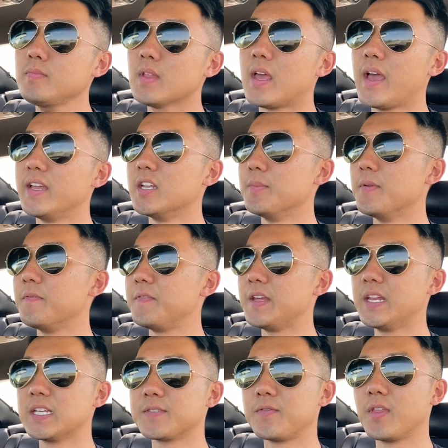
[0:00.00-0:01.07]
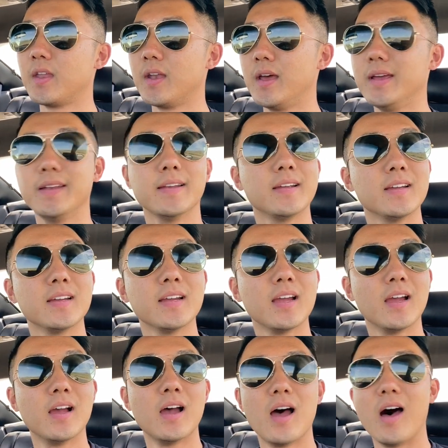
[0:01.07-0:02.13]
end up in Phoenix for the night.
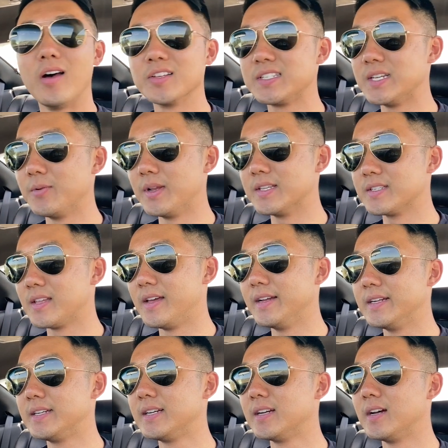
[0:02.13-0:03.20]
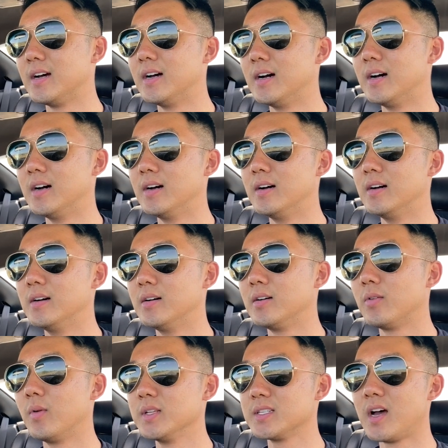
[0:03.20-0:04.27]
I'll see what it's like.
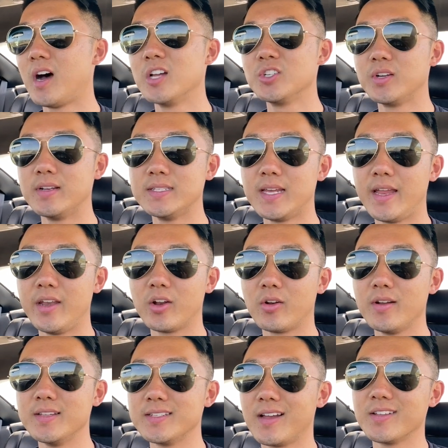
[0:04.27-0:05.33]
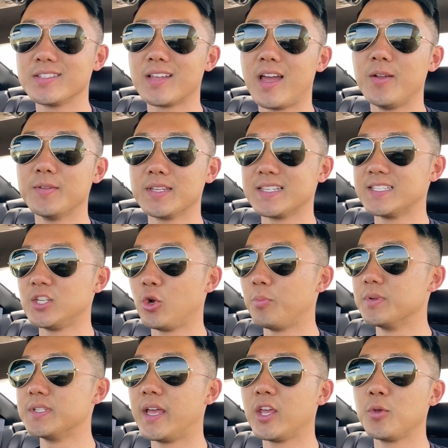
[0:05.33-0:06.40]
When it's 110 degrees outside with
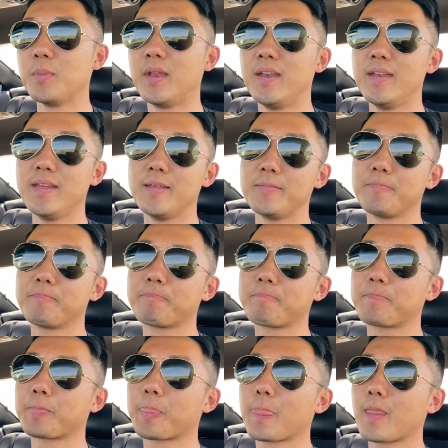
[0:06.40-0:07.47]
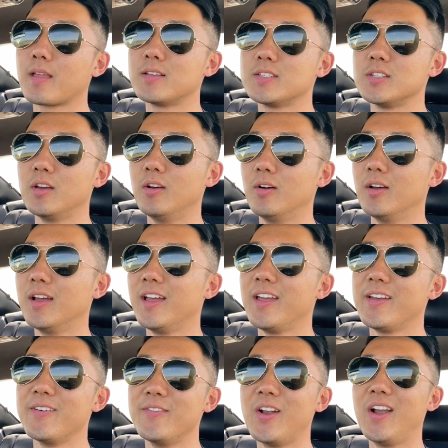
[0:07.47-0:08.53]
0% humidity. So
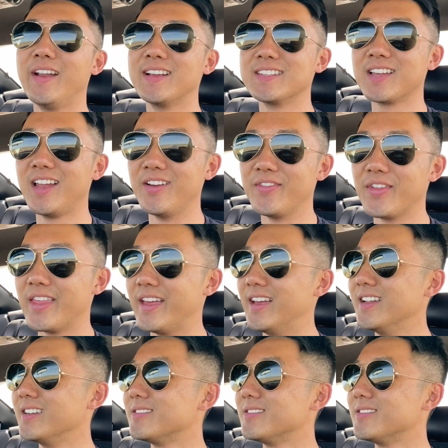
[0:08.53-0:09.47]
very excited for that.